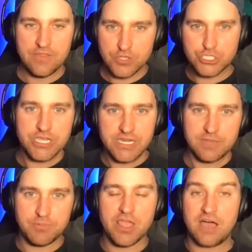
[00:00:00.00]
in the
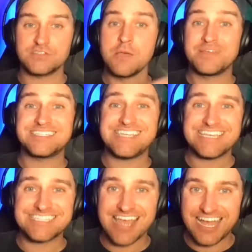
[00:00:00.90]
JD playoffs because
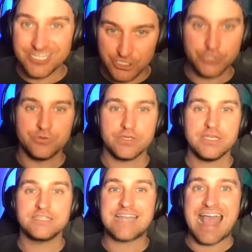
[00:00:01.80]
he is a dude.
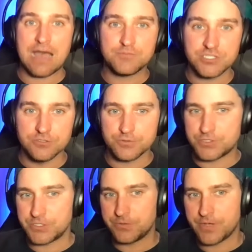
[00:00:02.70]
He is an
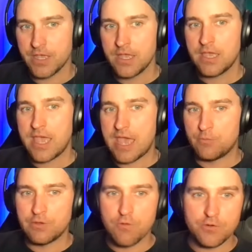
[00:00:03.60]
absolute dude.
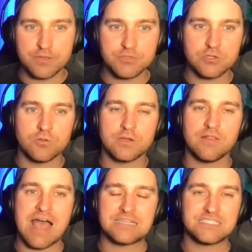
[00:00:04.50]
And we rode him to glory
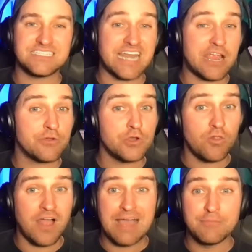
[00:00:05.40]
last season. Aaron
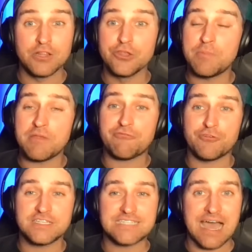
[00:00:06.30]
Nola, I'm a little bit
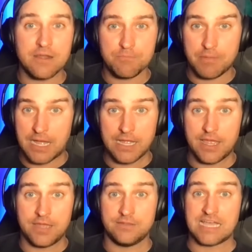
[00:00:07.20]
freaked out by,
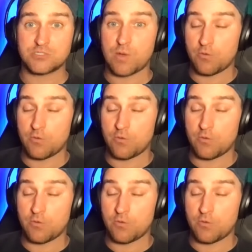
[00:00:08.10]
and that's